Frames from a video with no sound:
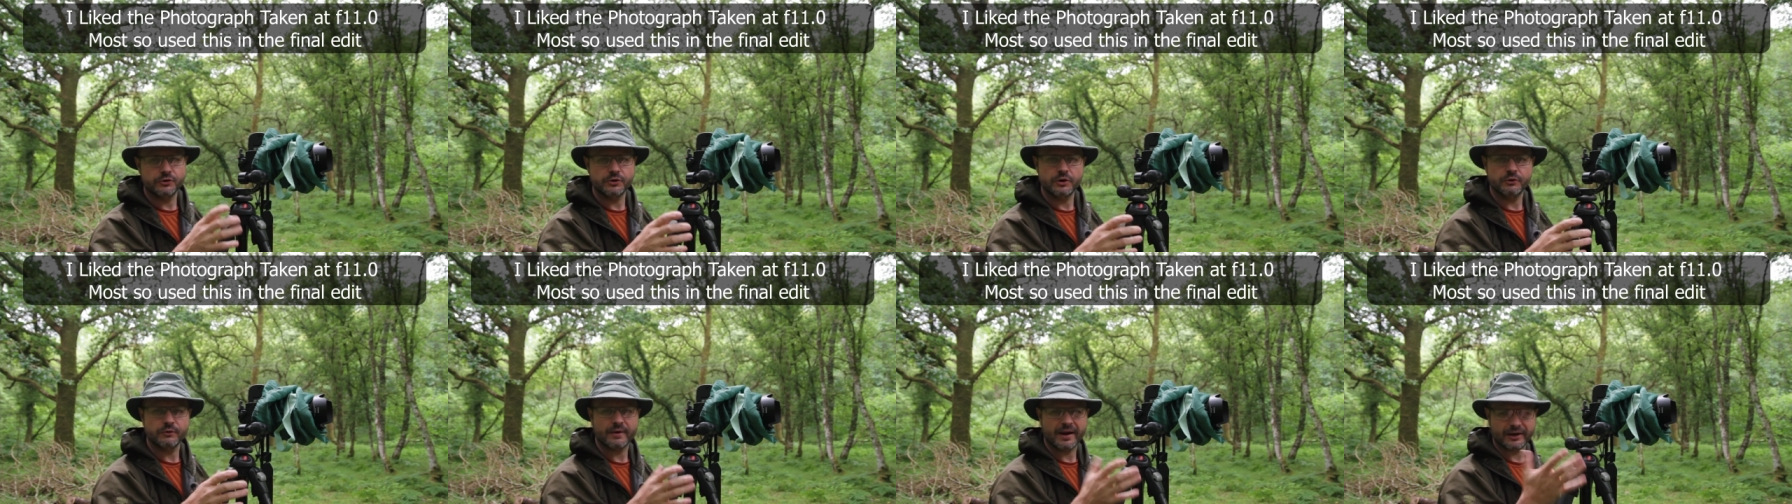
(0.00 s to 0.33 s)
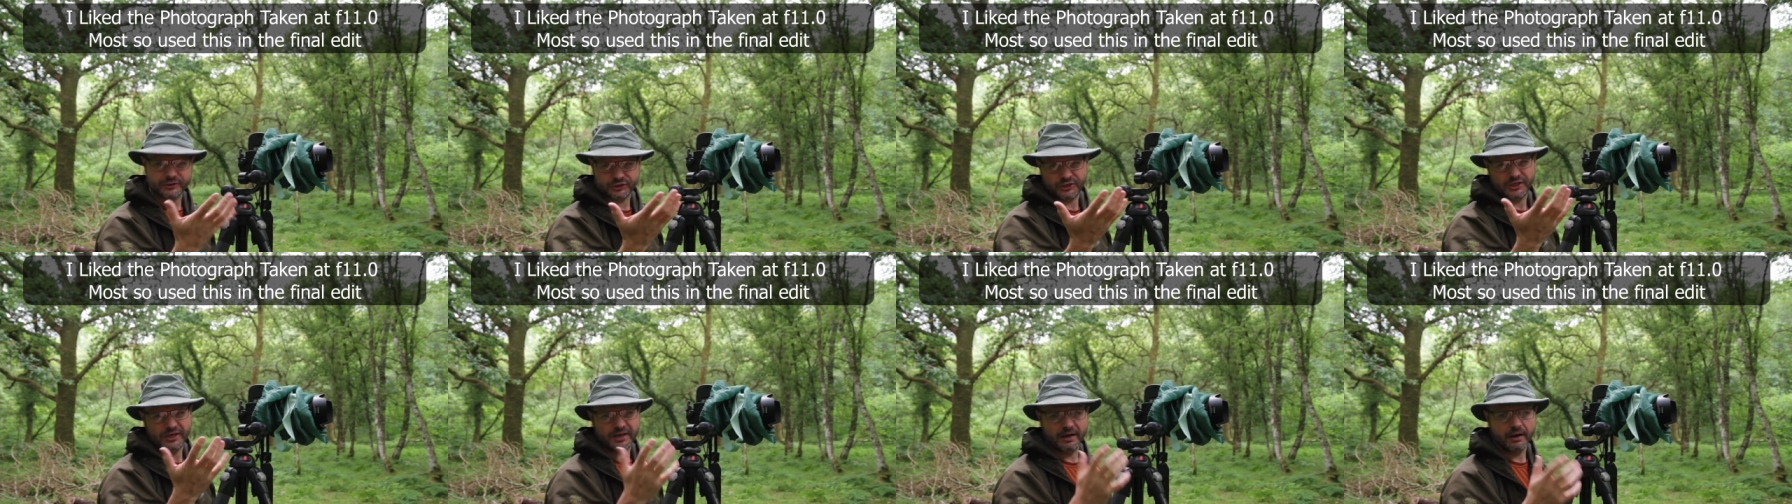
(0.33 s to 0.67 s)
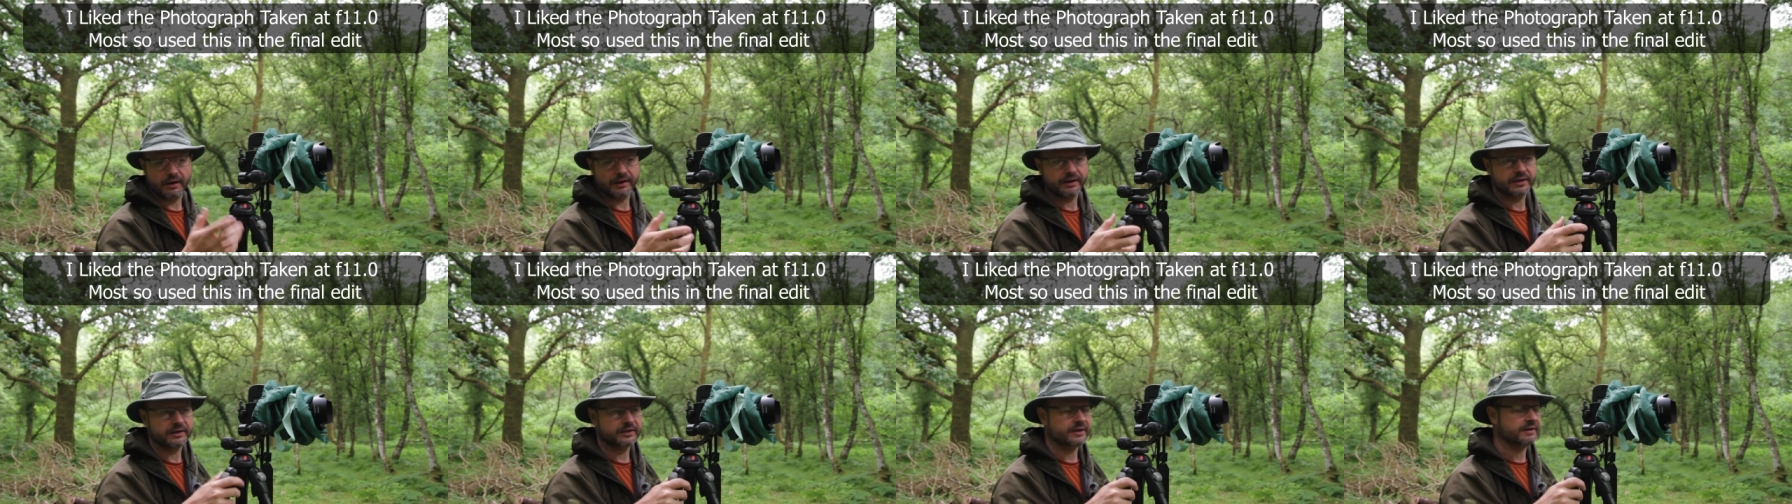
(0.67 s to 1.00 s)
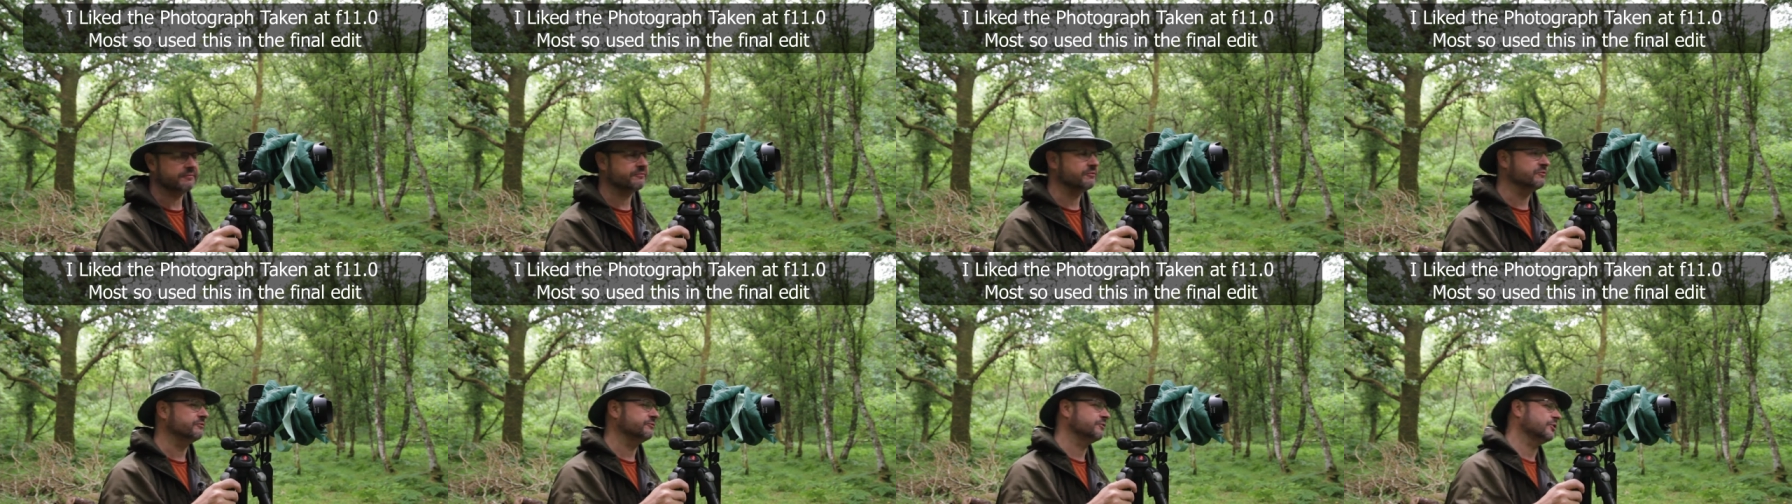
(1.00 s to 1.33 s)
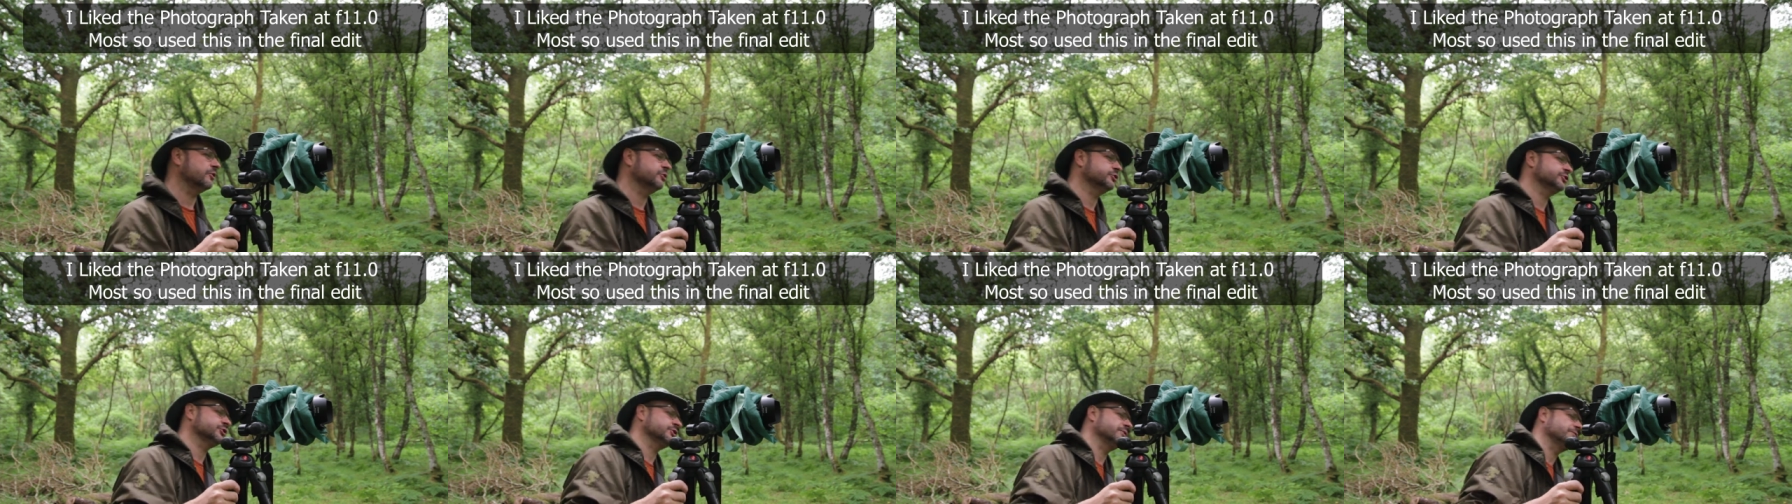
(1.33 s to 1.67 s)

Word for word: you know you actually like a different version